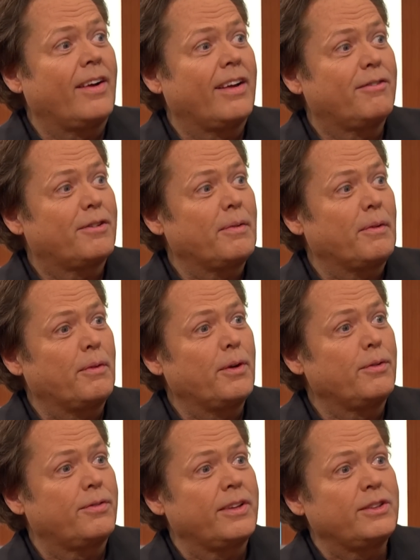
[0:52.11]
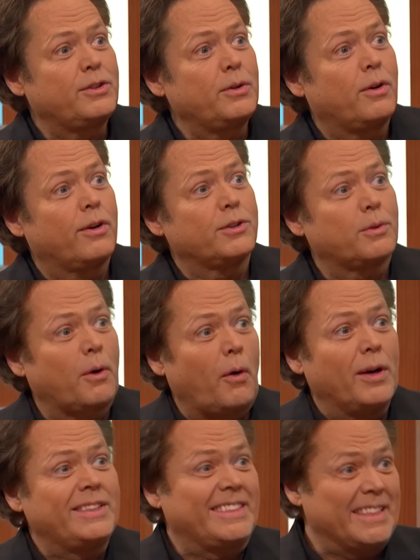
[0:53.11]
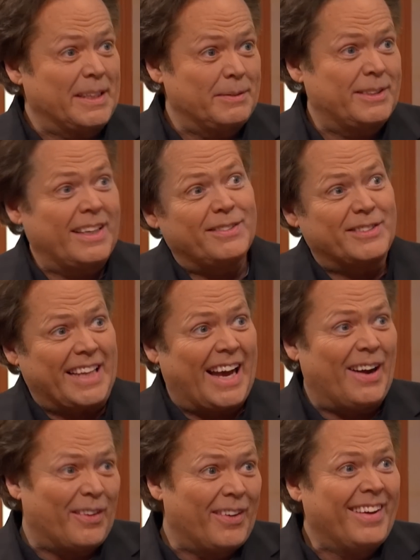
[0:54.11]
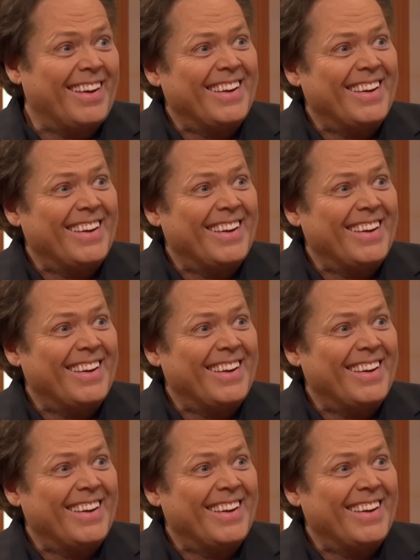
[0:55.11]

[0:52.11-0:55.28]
and from the roof, these two girls were hoisting themselves down